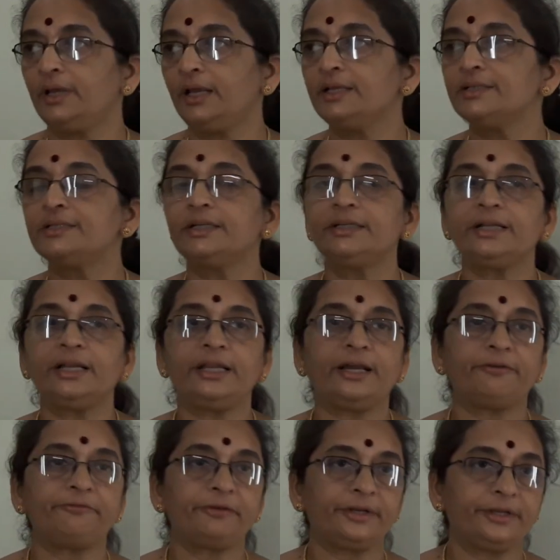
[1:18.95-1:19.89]
Is it
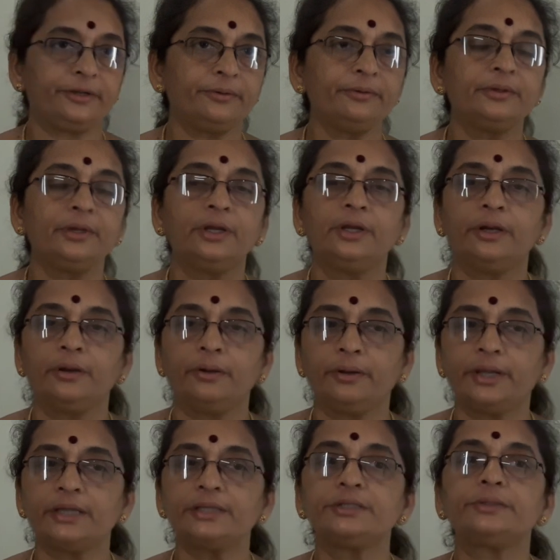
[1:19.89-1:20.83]
clear for you?
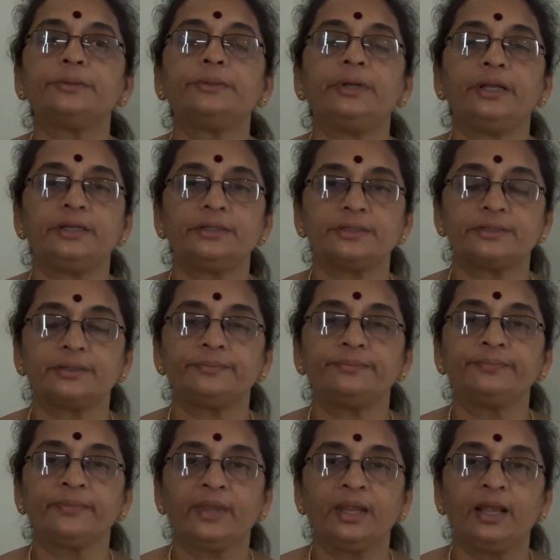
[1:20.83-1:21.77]
Okay students,
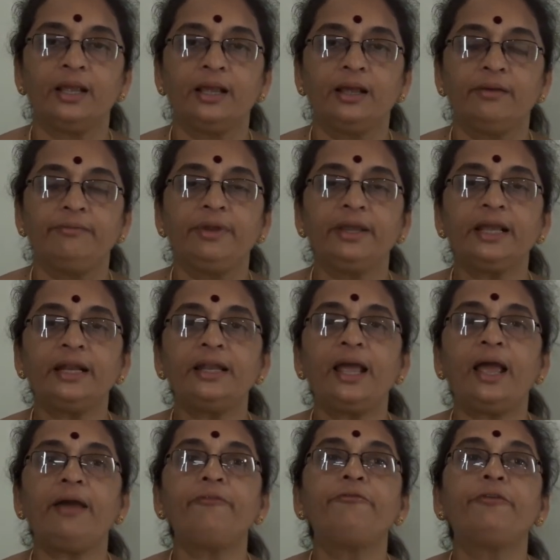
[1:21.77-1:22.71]
we can
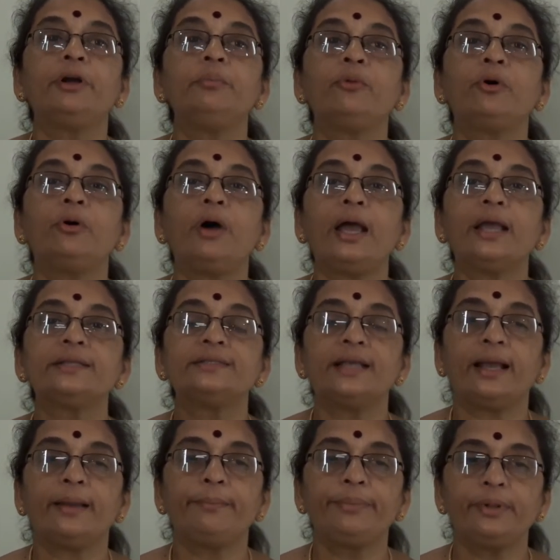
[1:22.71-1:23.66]
have one more
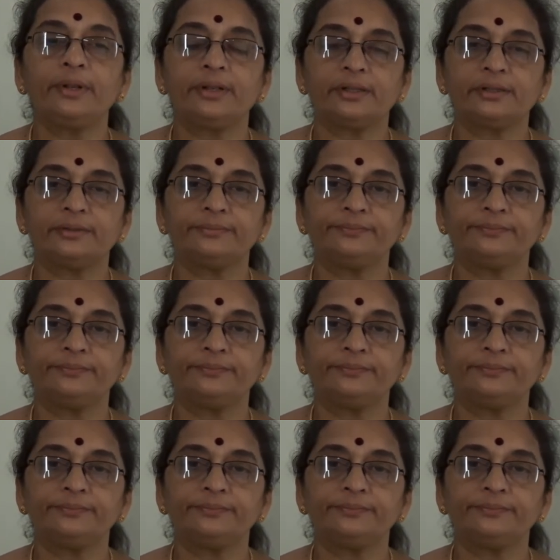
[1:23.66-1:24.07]
example.